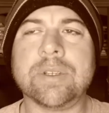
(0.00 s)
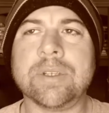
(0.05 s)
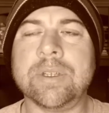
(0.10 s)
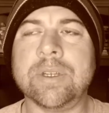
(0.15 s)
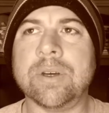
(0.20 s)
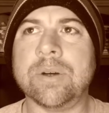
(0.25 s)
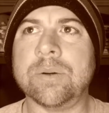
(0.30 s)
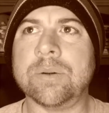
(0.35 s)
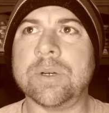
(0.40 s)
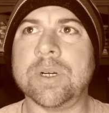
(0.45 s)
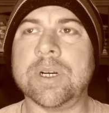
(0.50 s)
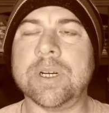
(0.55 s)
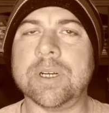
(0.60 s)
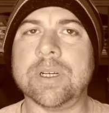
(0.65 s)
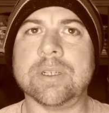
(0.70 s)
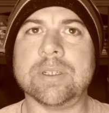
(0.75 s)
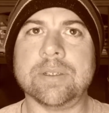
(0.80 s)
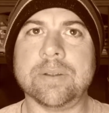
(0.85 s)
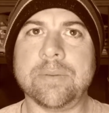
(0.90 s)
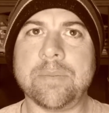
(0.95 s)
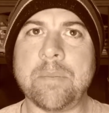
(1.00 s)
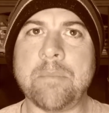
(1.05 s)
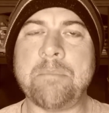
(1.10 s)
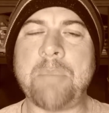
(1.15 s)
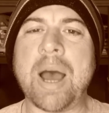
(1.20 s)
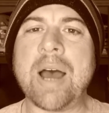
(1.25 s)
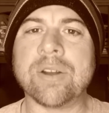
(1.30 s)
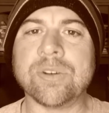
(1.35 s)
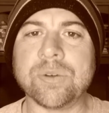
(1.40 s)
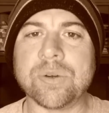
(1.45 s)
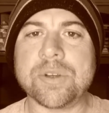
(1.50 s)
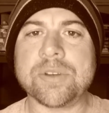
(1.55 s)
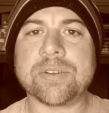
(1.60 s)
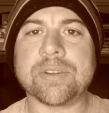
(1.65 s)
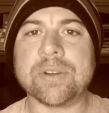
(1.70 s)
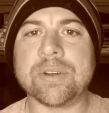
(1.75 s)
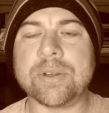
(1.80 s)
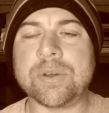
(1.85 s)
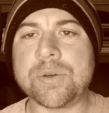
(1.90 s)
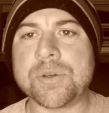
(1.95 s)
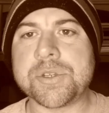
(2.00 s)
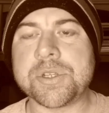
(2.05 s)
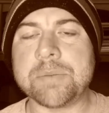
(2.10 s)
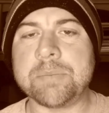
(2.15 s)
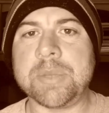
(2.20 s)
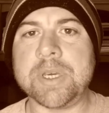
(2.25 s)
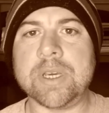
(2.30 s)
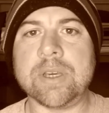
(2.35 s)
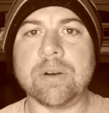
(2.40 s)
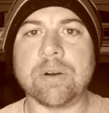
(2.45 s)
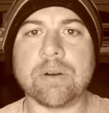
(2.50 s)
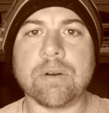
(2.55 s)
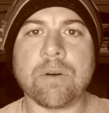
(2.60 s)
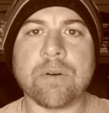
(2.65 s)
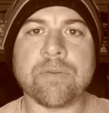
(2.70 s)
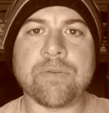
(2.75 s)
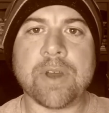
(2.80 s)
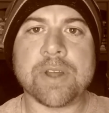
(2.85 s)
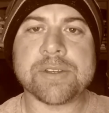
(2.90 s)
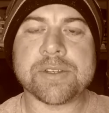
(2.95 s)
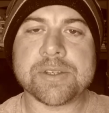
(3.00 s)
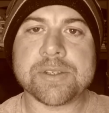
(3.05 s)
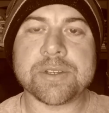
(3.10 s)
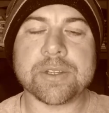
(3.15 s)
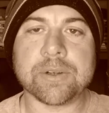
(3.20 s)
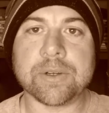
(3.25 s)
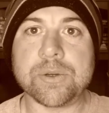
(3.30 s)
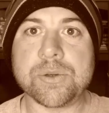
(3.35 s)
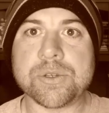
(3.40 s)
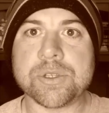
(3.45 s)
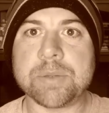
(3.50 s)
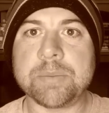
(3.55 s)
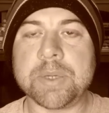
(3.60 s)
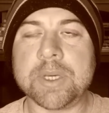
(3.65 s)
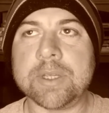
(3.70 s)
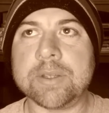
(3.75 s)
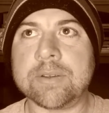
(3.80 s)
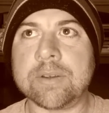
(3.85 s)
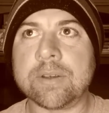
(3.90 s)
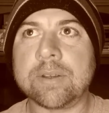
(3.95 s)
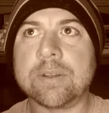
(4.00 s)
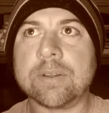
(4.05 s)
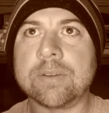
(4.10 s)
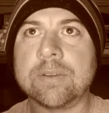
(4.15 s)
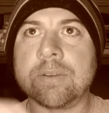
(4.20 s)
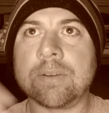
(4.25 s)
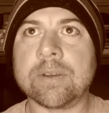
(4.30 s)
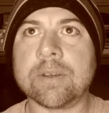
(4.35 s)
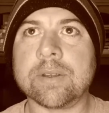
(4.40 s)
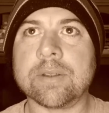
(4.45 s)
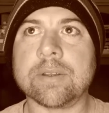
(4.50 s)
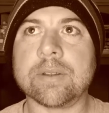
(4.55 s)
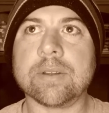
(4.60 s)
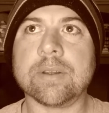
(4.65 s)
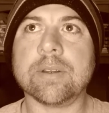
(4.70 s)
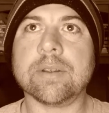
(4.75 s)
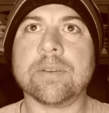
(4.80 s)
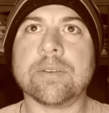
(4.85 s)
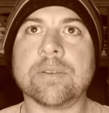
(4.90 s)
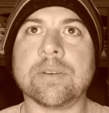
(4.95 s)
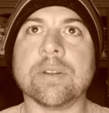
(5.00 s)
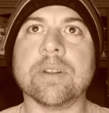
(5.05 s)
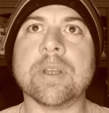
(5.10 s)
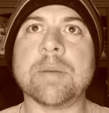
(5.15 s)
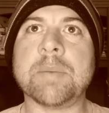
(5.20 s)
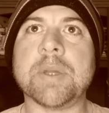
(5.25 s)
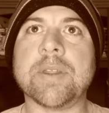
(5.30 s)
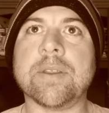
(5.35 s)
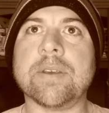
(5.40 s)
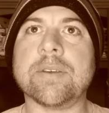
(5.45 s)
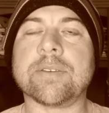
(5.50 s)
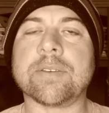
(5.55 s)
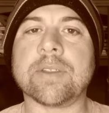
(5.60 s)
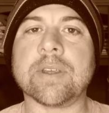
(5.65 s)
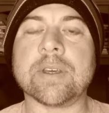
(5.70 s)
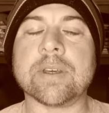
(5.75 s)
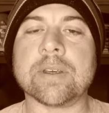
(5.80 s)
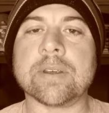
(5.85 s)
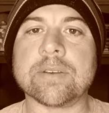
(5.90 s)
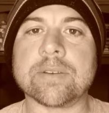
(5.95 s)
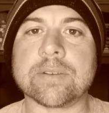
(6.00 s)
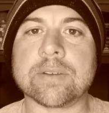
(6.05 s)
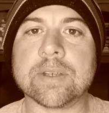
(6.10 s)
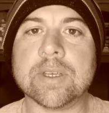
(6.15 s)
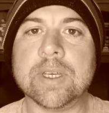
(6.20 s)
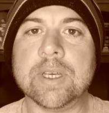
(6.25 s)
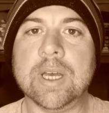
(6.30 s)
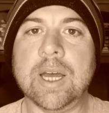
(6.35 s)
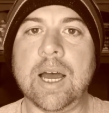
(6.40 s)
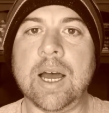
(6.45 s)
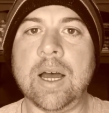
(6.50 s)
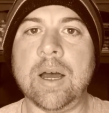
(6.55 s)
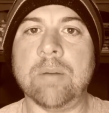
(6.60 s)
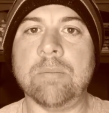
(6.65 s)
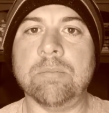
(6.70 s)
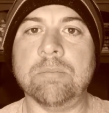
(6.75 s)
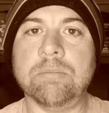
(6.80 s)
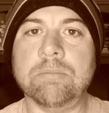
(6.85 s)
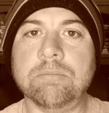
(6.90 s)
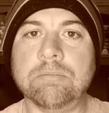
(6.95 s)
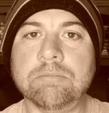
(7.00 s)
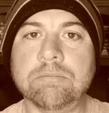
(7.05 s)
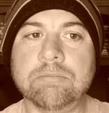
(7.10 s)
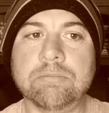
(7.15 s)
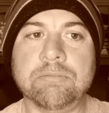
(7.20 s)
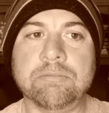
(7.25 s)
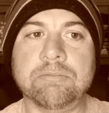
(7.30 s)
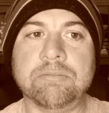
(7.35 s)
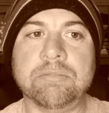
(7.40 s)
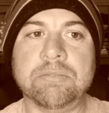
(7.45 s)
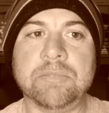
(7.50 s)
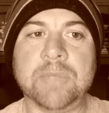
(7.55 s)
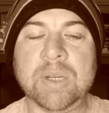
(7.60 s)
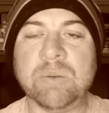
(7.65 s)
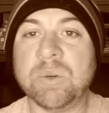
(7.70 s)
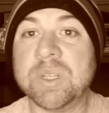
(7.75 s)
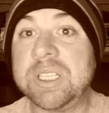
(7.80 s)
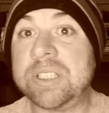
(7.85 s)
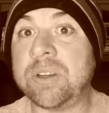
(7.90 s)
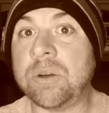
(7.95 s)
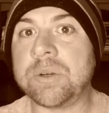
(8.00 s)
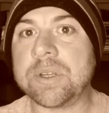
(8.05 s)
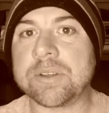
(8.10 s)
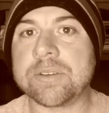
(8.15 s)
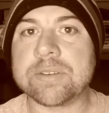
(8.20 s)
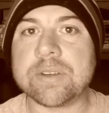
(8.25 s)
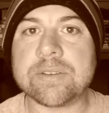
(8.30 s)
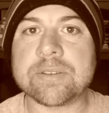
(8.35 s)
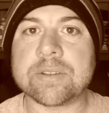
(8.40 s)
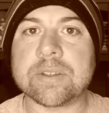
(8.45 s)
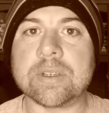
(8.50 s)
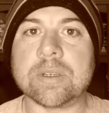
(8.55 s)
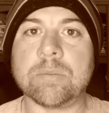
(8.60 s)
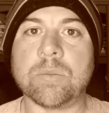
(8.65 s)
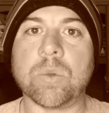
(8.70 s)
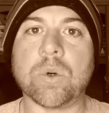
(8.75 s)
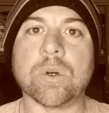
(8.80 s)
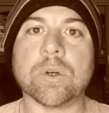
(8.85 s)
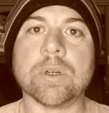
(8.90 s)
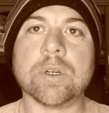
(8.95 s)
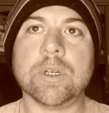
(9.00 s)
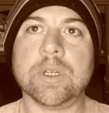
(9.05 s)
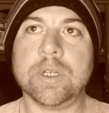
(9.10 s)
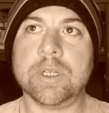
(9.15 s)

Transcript: you know, uh, boundaries there used to be or, or fences there used to be to, to to limit these things, um, they really don't exist anymore.